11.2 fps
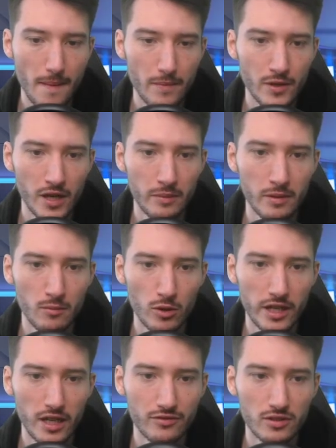You gotta be more
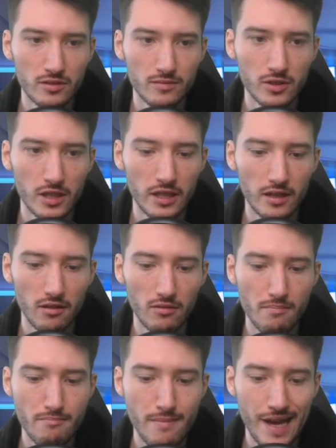careful. You gotta
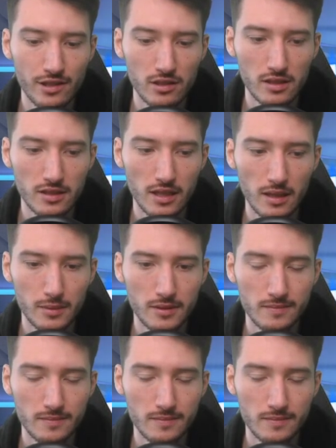manually tap.